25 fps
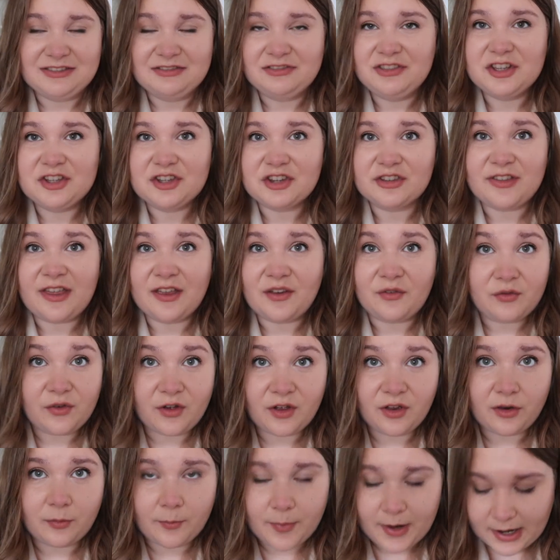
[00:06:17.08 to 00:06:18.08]
they're just like
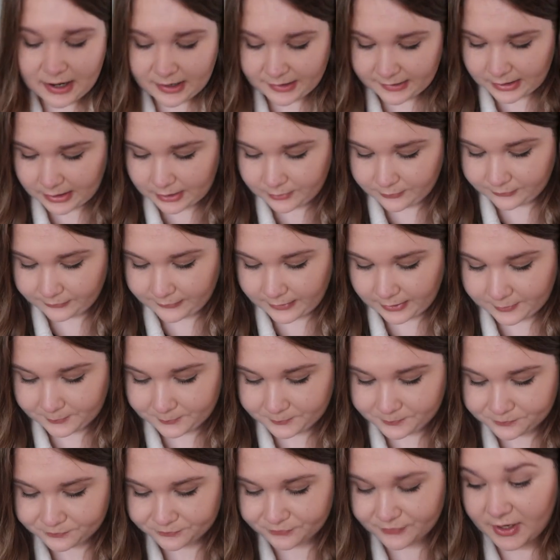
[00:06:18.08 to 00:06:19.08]
falling apart now,
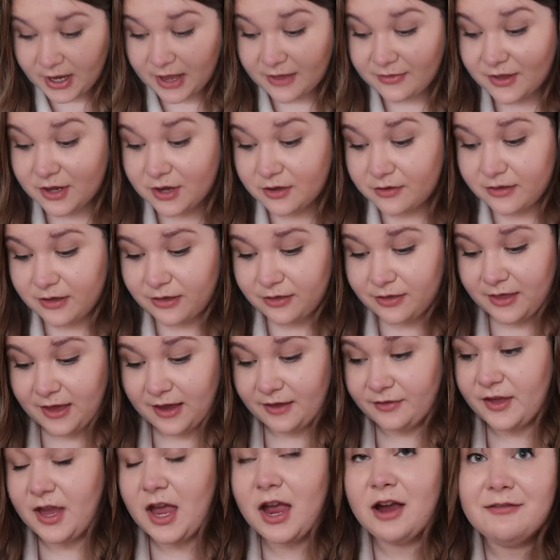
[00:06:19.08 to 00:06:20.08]
so. And the other
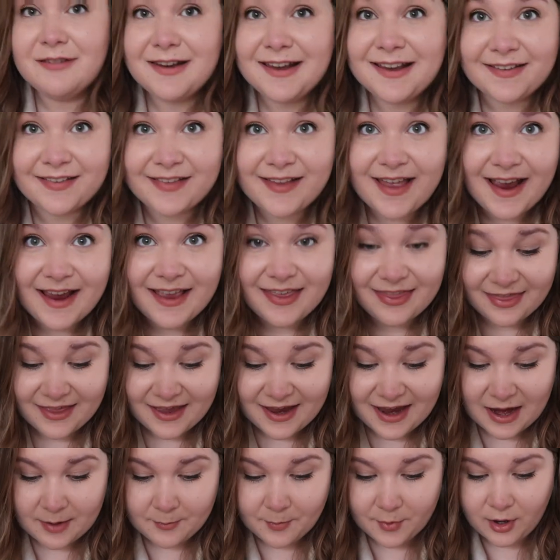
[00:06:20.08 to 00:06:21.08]
thing, the only exciting
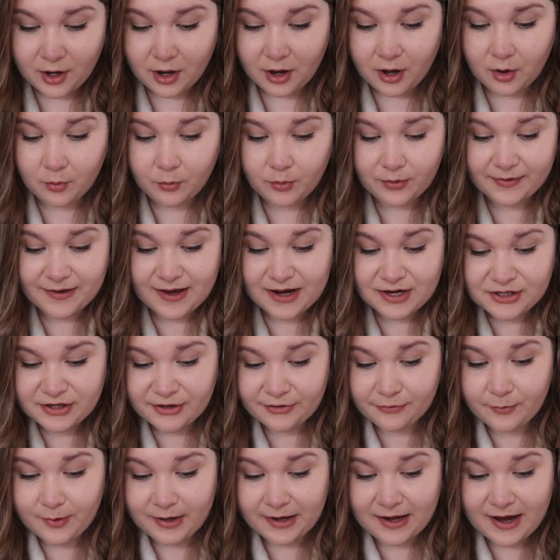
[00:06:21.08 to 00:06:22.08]
thing I bought was actually
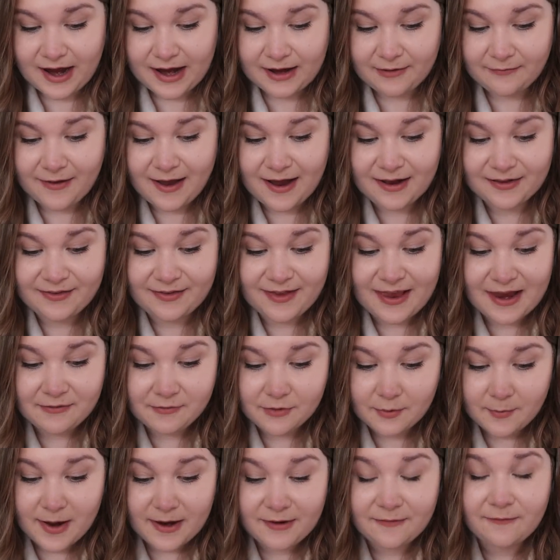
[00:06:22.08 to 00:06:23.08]
something I've had
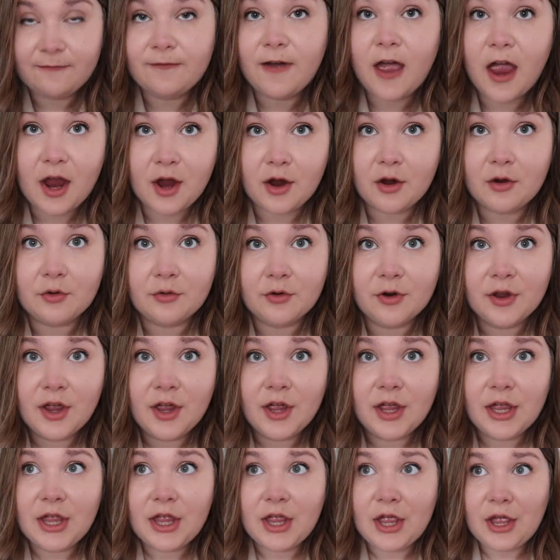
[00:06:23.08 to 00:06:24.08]
saved on my phone
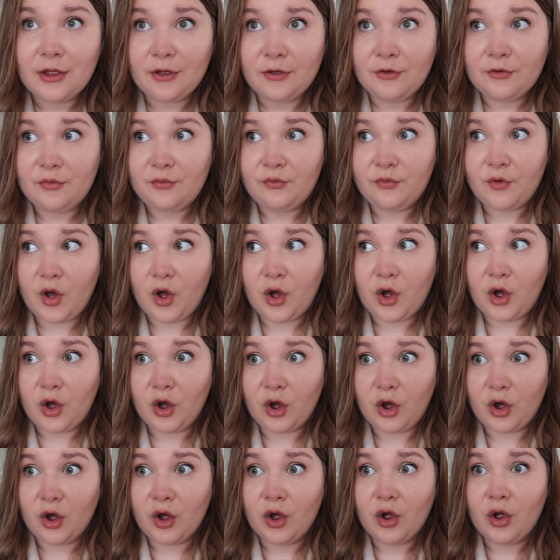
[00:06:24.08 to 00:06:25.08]

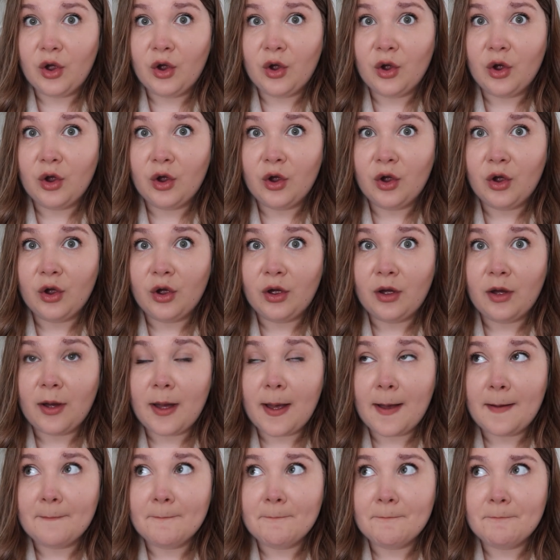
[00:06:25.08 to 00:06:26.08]
for
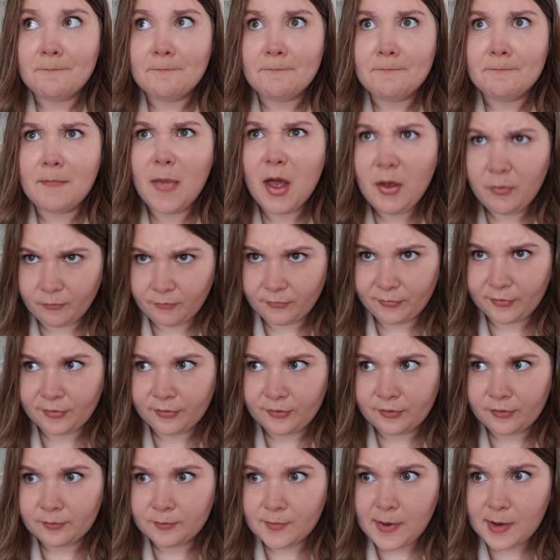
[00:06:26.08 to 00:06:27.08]

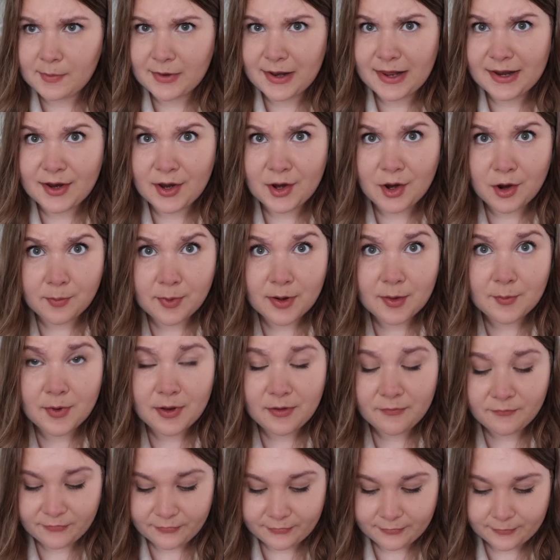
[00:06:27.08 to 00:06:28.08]
months. Maybe like a couple of
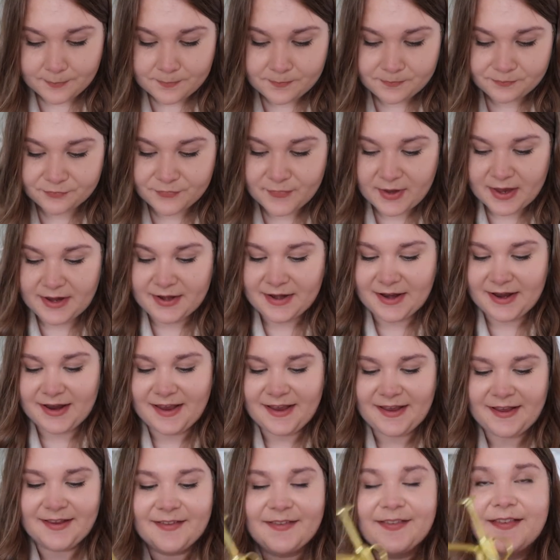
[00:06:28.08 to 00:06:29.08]
months, and it
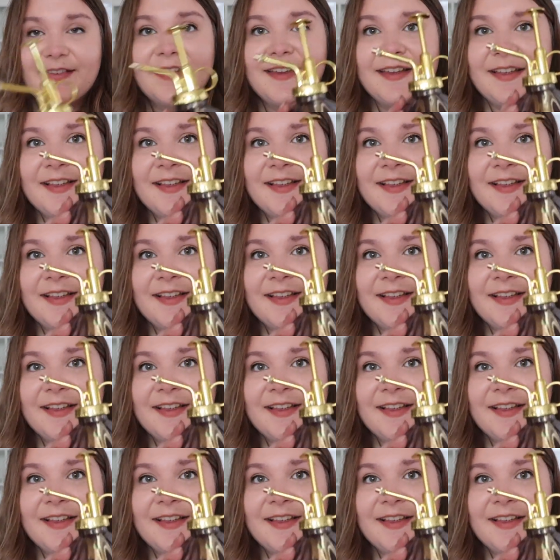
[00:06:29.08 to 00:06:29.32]
is